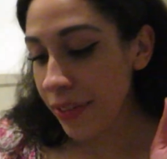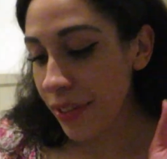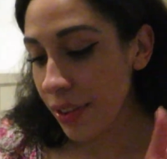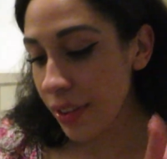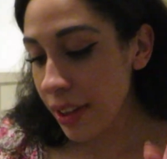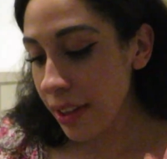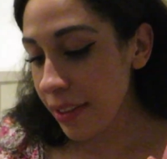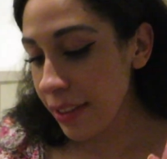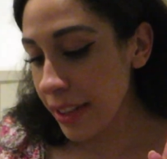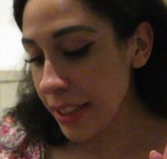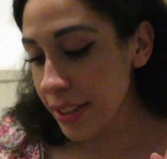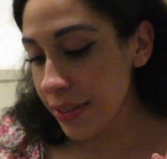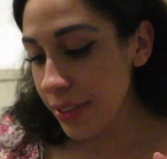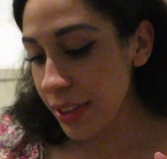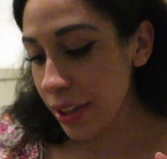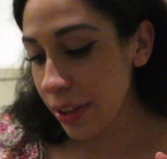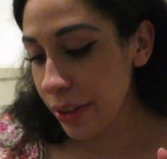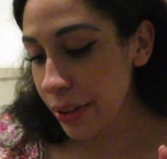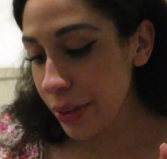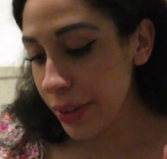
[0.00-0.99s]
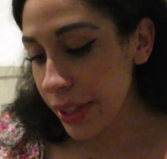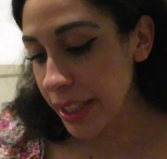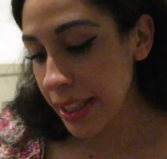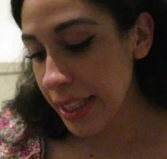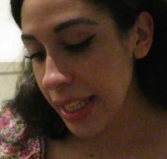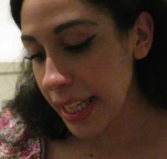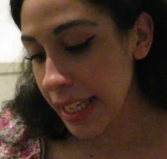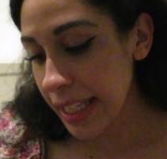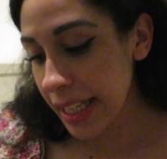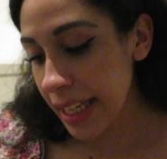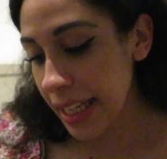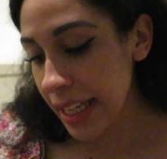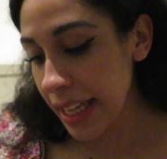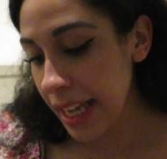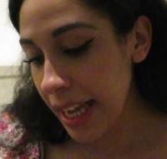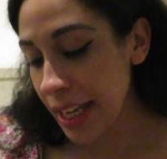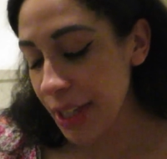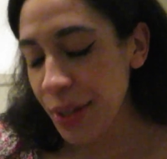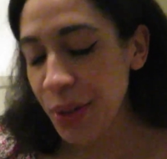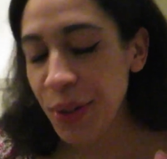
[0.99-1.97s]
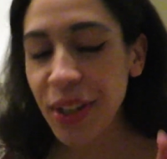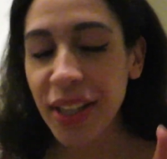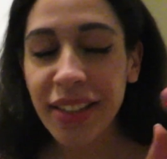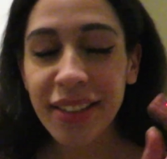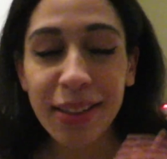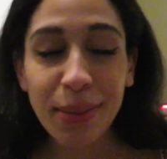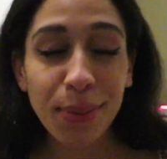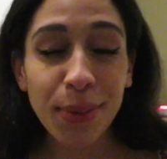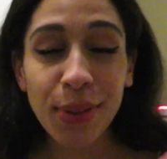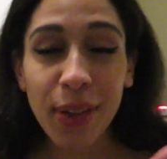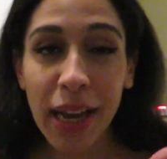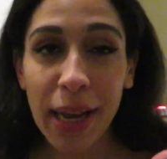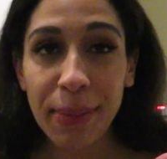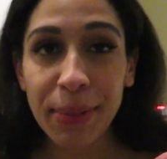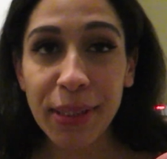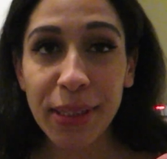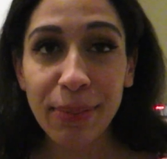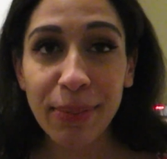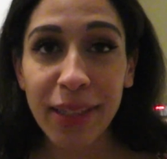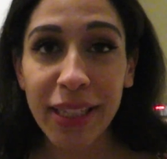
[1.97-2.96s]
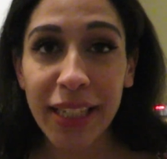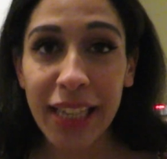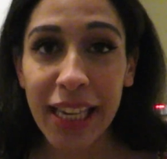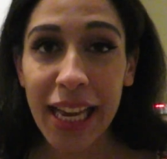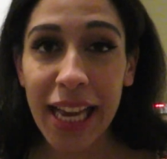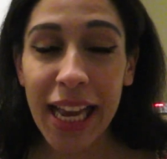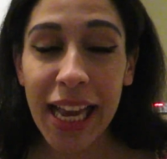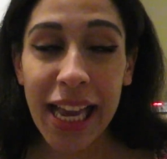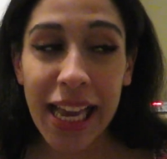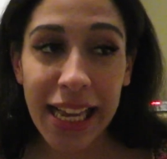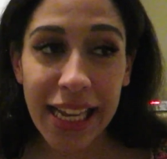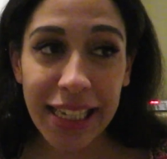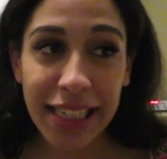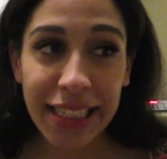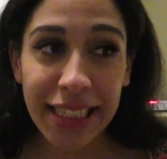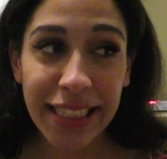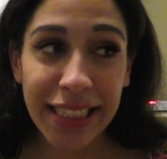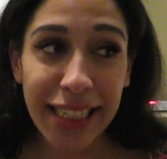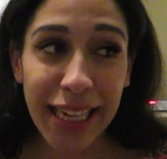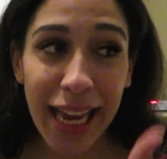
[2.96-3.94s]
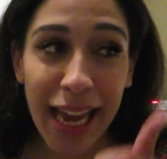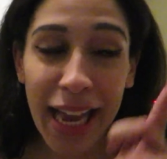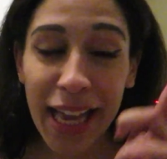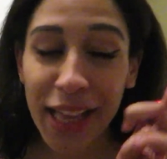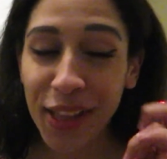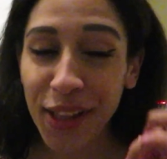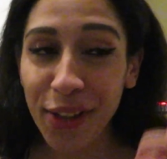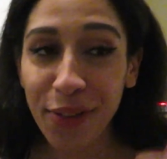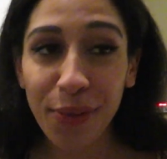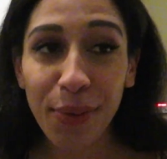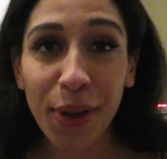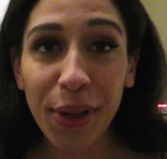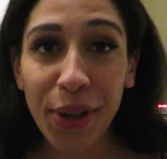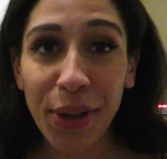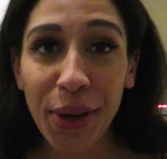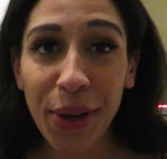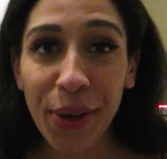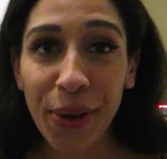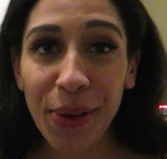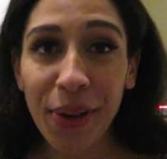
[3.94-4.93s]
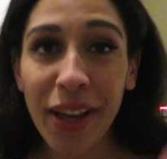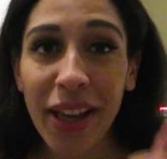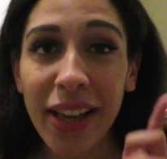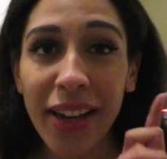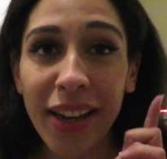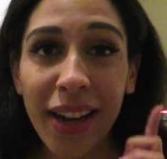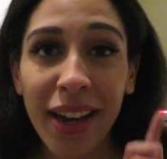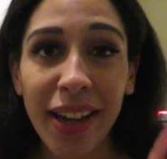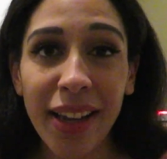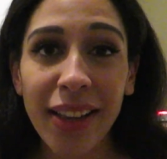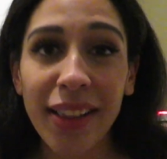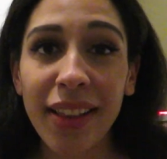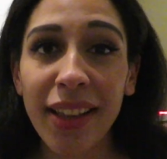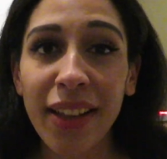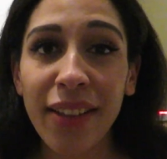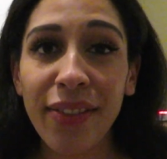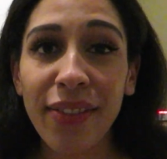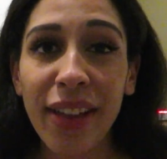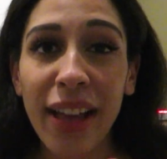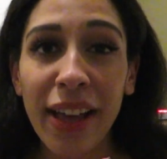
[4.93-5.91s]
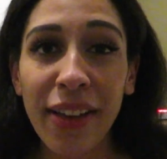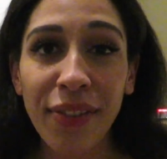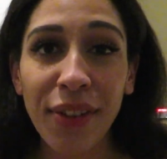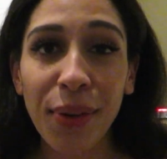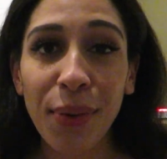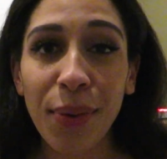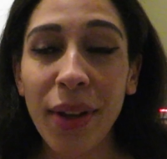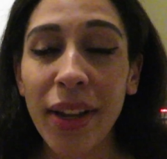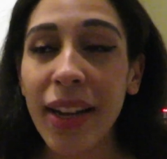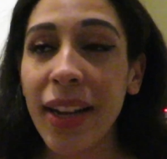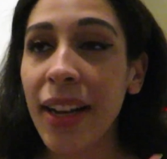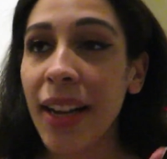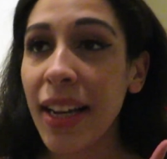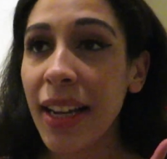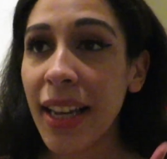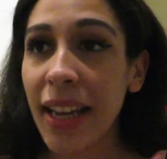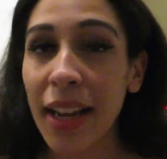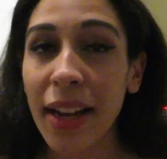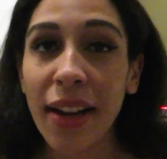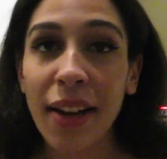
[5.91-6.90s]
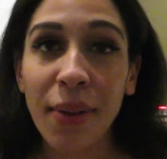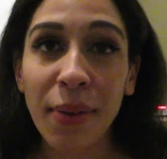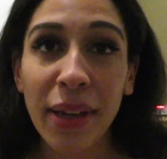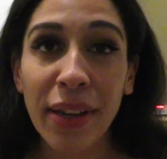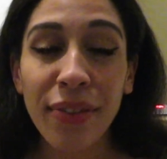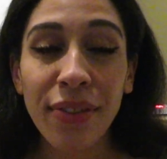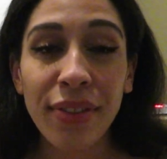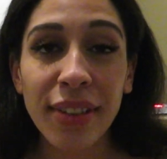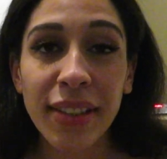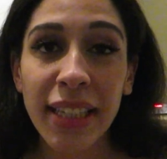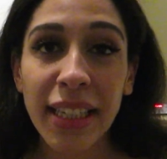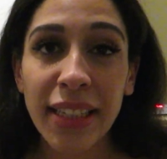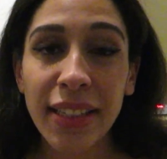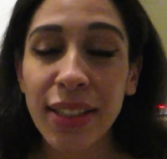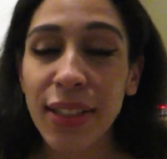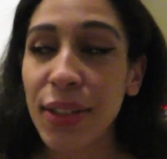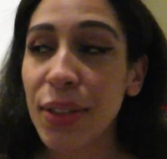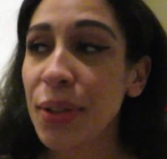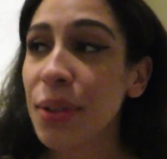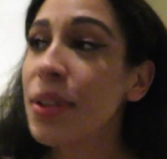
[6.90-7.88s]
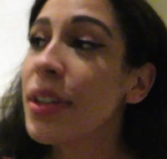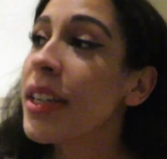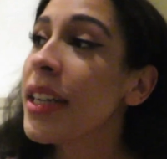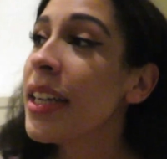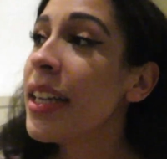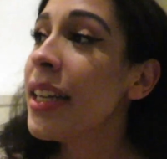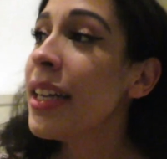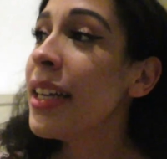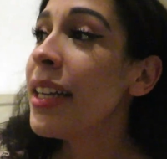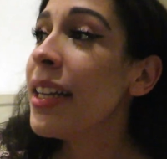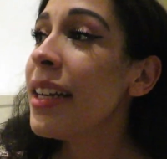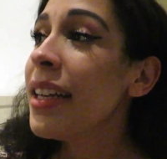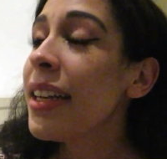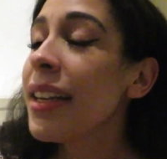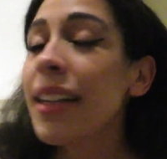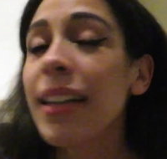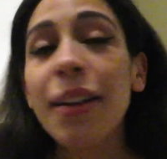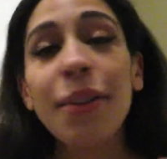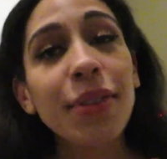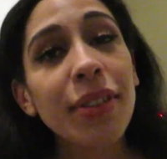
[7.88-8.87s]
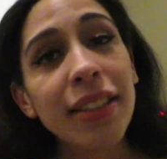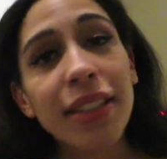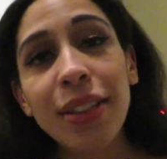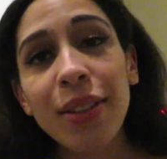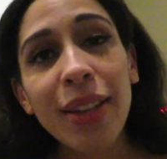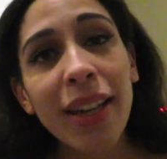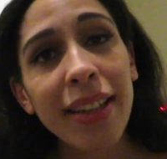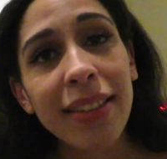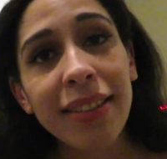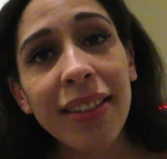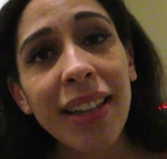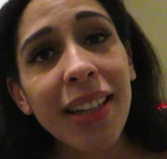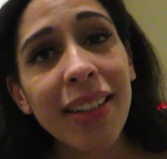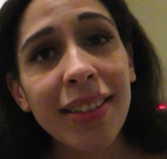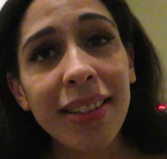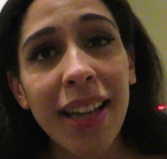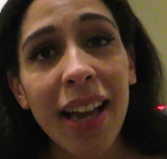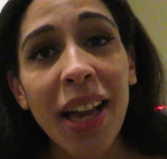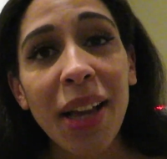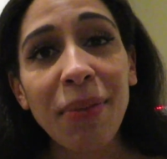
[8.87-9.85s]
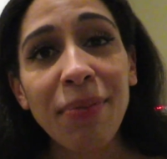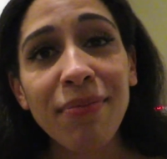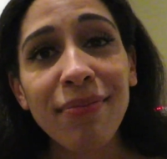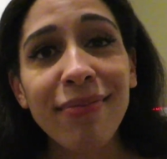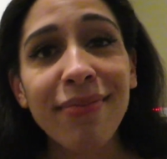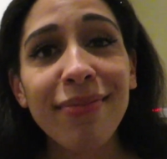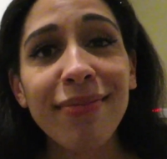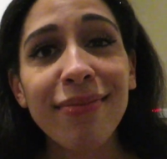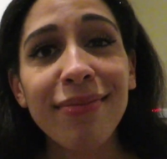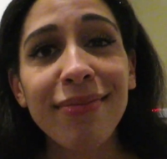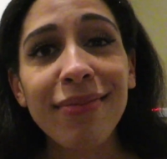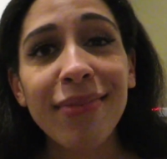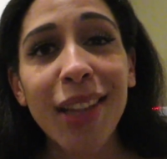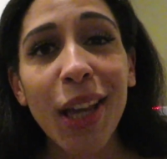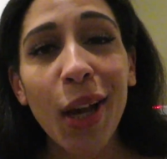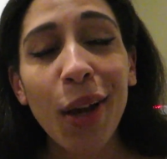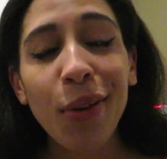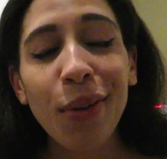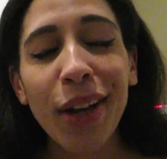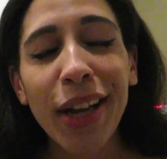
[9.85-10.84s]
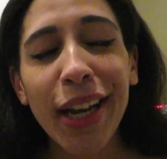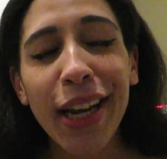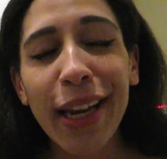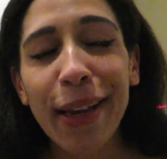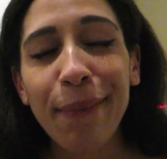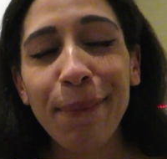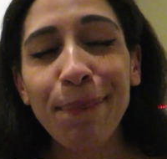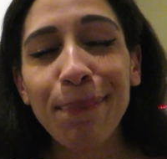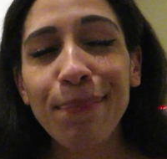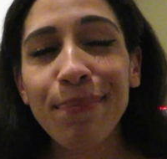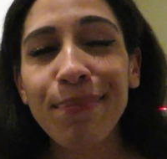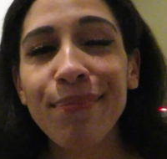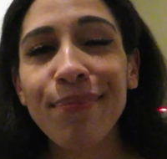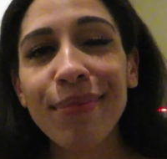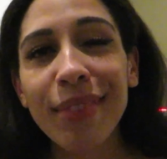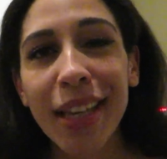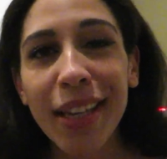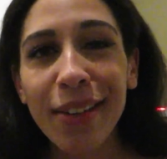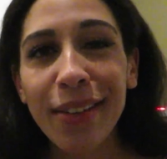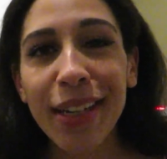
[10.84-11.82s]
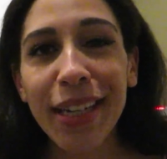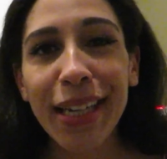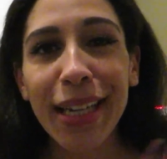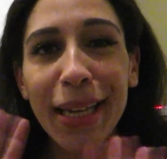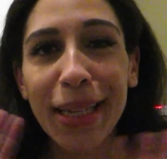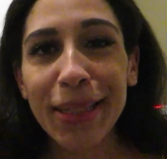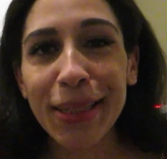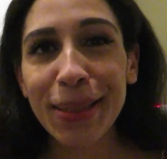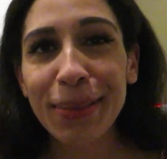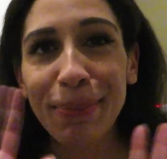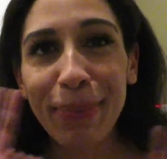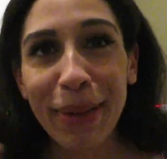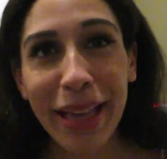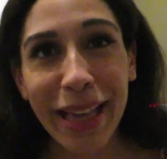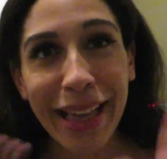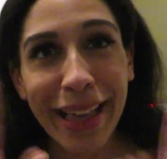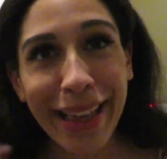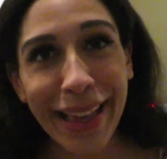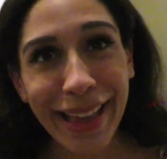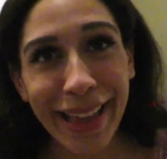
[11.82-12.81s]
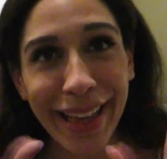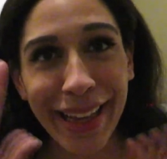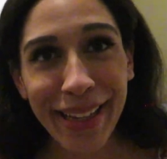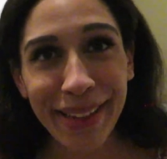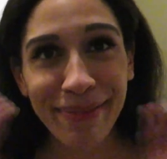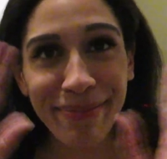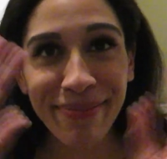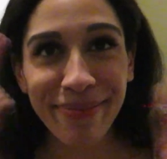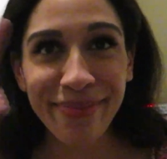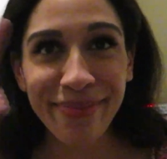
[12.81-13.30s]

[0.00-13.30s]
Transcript: you like this video, you can like it and you can subscribe to me. And I love Wonho and I love everyone and I cannot wait for day 2. And I will see you guys next time. Alrighty? Alrighty guys, bye!